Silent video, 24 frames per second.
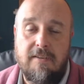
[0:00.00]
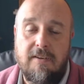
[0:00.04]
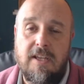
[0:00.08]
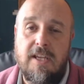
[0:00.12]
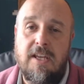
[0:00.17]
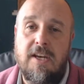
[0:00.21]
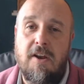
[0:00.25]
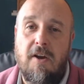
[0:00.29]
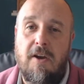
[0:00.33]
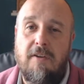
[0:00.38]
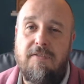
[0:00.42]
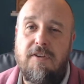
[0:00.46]

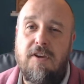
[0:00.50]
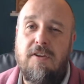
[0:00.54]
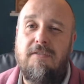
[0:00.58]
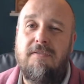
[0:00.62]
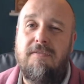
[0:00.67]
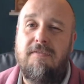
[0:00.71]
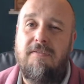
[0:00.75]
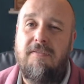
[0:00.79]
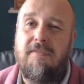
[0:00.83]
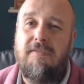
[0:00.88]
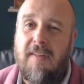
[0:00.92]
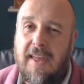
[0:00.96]
You know, if you
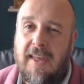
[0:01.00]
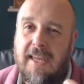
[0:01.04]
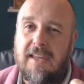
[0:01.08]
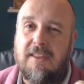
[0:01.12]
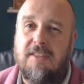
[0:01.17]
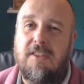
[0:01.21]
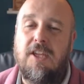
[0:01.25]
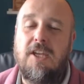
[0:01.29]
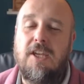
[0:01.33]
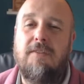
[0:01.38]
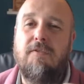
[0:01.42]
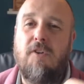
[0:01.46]
think
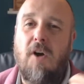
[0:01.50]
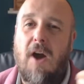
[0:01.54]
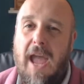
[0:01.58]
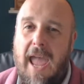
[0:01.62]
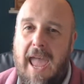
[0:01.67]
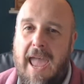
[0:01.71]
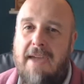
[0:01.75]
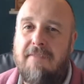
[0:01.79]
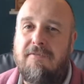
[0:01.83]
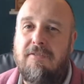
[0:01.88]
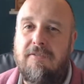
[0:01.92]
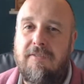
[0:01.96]
that you've got
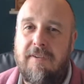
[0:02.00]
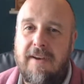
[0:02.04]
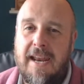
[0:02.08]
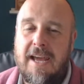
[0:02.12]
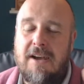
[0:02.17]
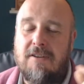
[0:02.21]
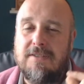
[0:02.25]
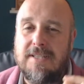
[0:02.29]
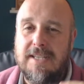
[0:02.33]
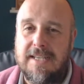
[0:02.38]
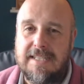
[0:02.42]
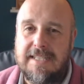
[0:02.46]
everything
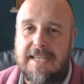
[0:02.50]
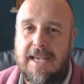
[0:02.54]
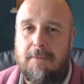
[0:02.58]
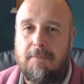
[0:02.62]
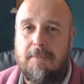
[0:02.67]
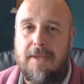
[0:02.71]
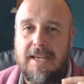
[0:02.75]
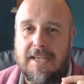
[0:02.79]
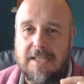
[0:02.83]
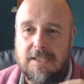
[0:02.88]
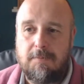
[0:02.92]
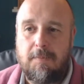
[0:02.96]
else except
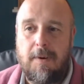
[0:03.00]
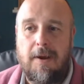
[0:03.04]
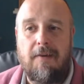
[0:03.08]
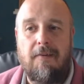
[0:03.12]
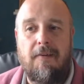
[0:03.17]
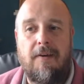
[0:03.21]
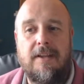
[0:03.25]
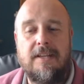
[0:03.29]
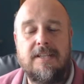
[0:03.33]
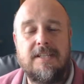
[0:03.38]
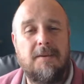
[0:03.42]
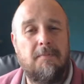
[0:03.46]
the
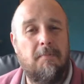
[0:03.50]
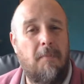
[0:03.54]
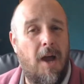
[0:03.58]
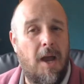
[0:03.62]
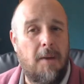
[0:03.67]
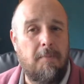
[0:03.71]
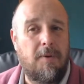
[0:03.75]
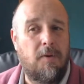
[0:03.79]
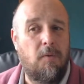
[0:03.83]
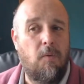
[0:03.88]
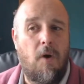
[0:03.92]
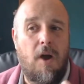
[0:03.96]
experience, it
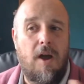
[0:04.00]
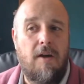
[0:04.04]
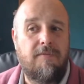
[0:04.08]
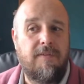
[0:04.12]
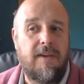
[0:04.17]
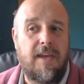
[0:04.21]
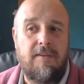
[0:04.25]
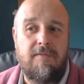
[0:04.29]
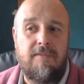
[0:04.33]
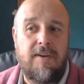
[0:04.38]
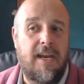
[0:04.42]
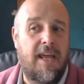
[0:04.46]
might be worth
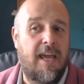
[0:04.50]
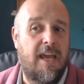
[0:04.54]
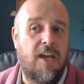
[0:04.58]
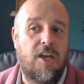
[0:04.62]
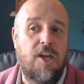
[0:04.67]
giving it a